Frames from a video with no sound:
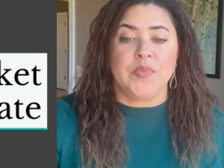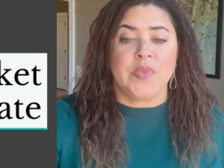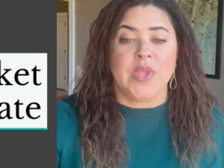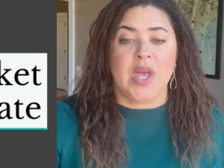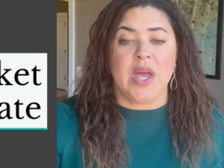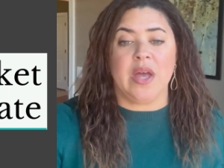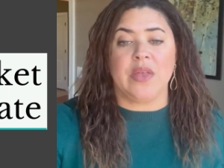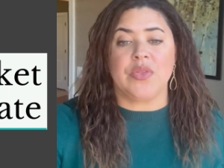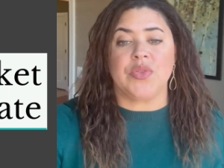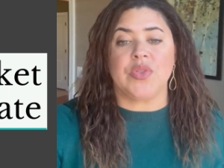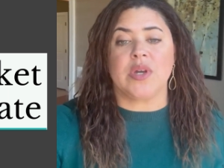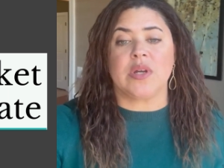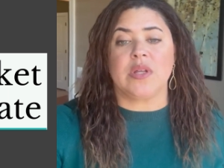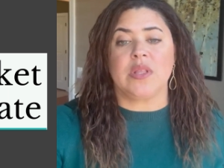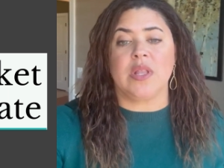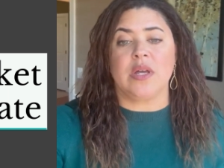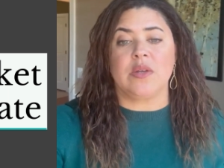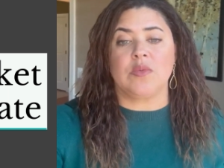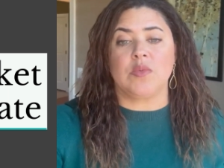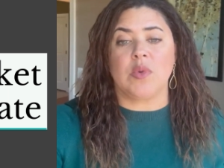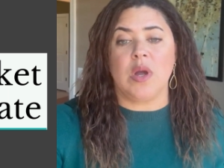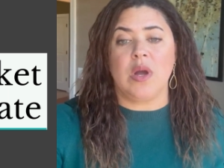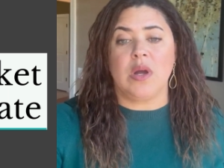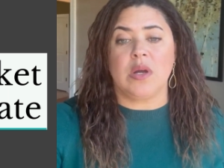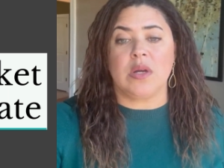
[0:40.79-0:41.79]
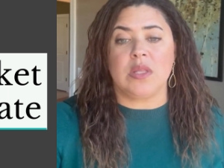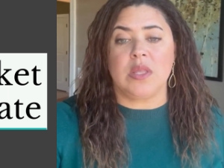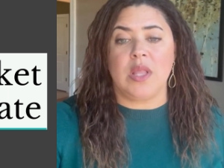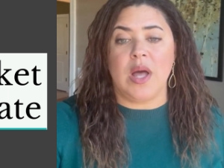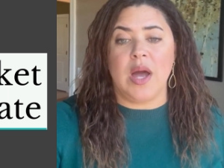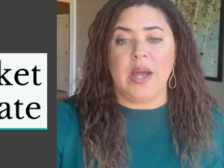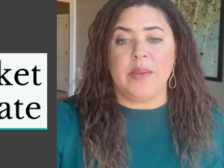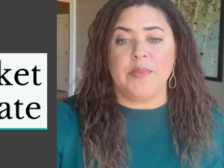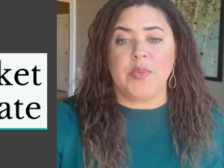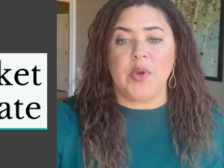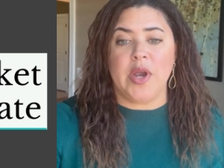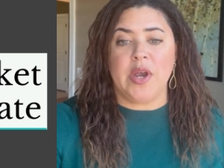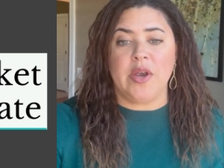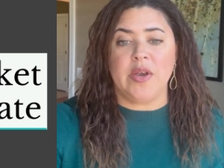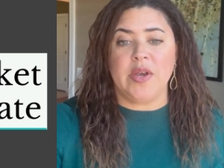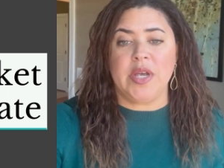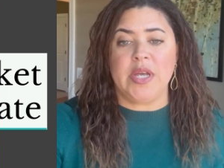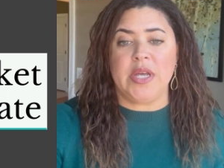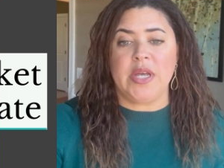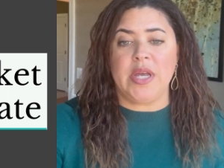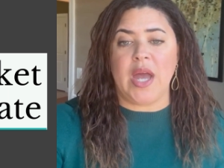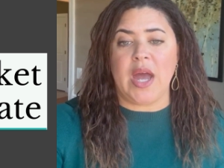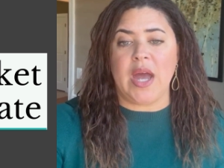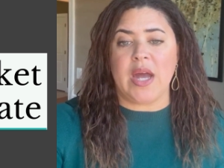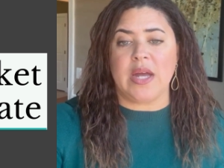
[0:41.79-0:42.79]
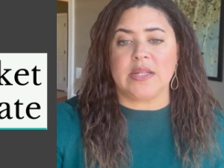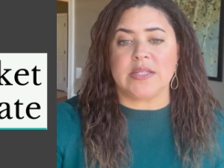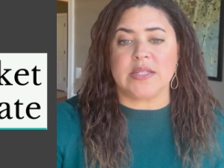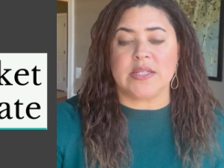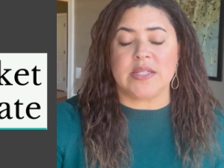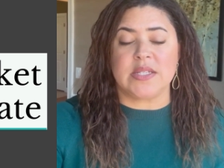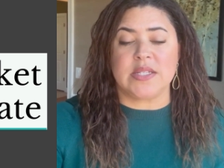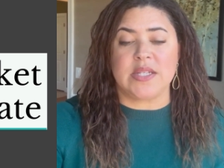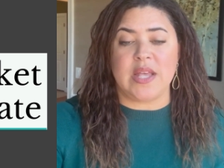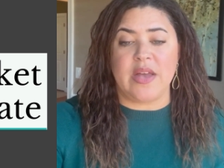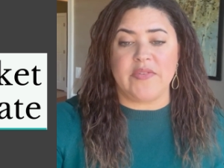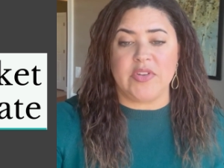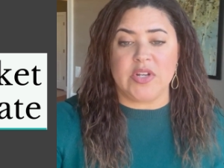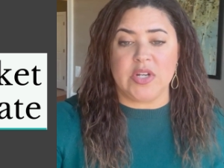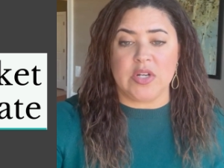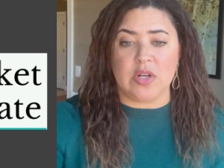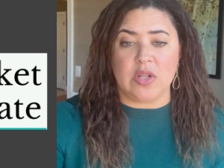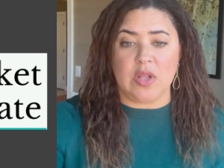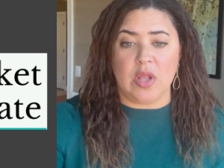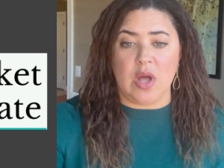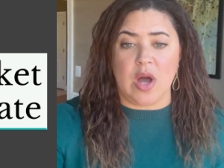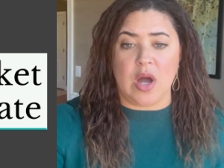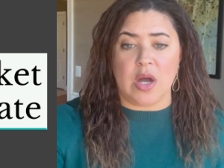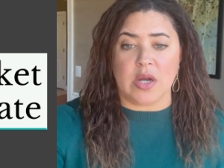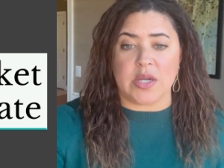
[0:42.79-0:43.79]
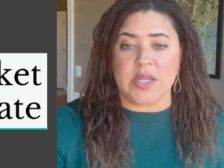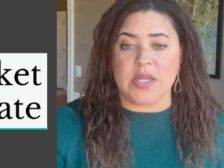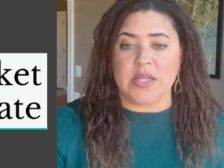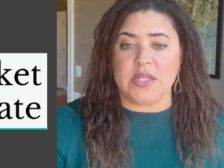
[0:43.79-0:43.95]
at the Glen Rock Library at 7 o'clock.